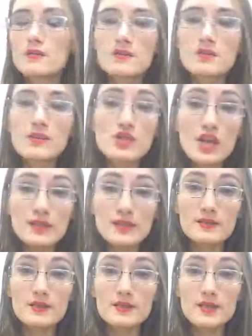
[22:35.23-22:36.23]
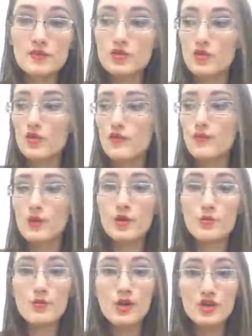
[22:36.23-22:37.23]
subjected to some sort of peer
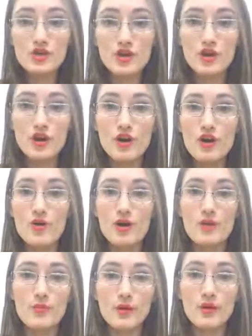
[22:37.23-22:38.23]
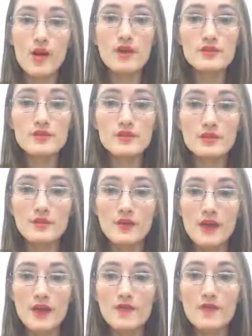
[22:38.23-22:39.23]
pressure or peer ostracism on
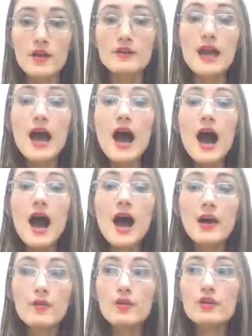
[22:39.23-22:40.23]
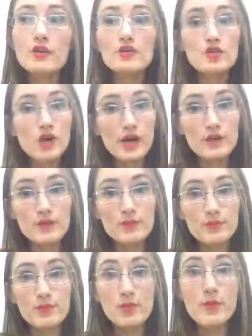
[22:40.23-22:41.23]
that front, I would try to
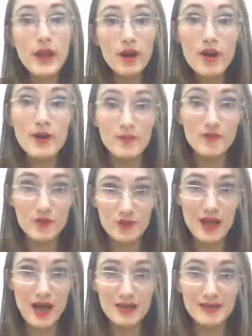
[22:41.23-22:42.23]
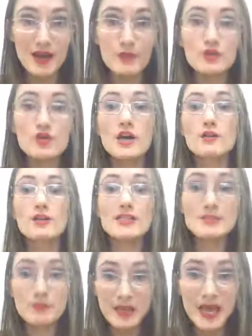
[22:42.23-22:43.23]
prepare him for that. I would try to
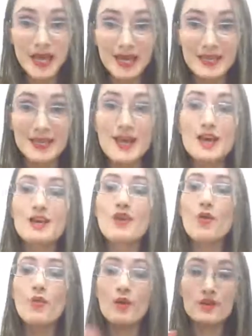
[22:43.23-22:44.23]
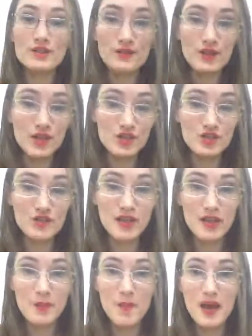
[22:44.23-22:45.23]
explain, what are some of the issues
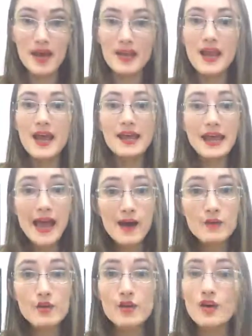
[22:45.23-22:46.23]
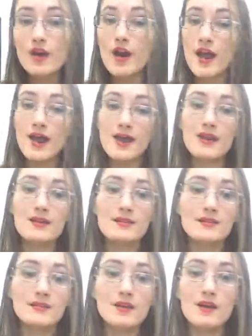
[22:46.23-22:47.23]
that he might encounter, and,